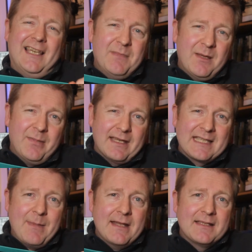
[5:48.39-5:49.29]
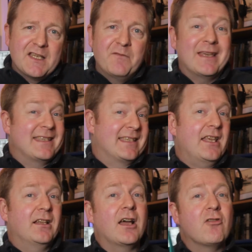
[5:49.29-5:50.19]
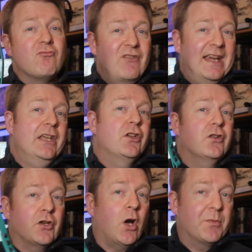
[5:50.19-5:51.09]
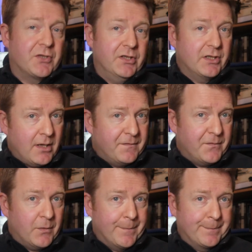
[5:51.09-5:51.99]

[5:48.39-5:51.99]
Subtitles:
can be a bit expensive, but it's still a really good option to go for.